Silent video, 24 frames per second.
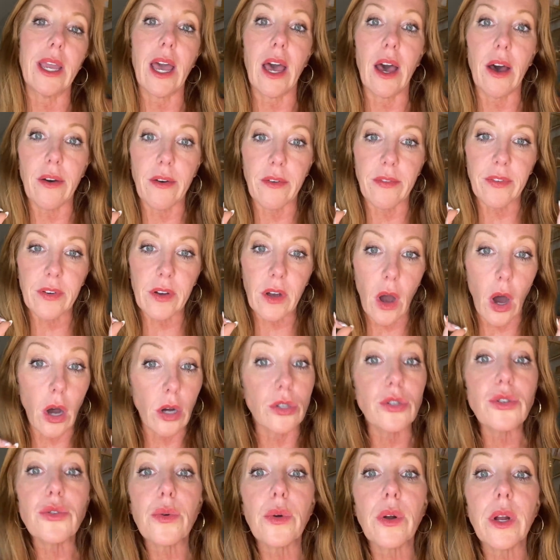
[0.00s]
of
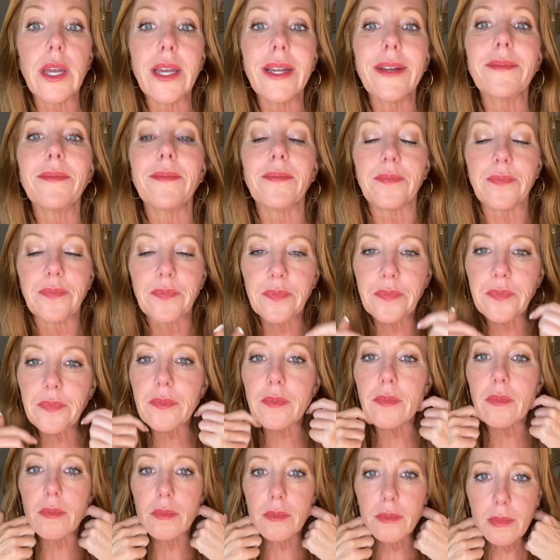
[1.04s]
contouring.
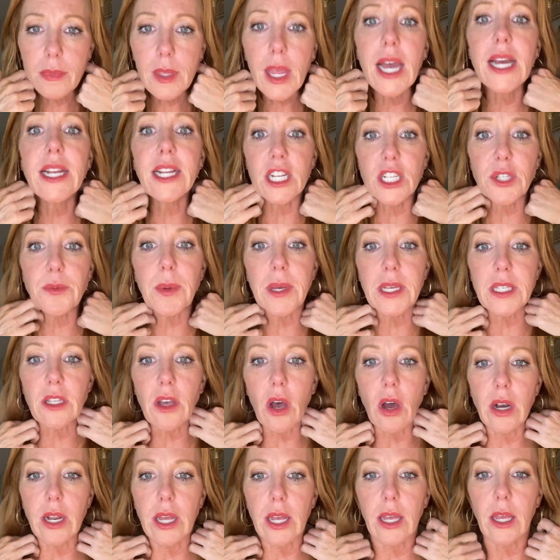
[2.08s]
I touched base
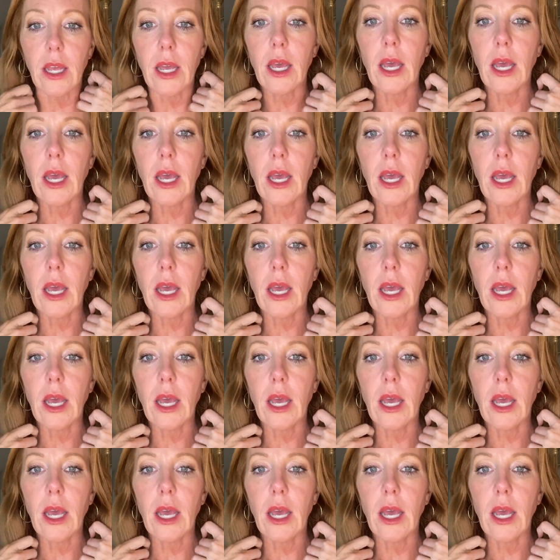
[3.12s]
on it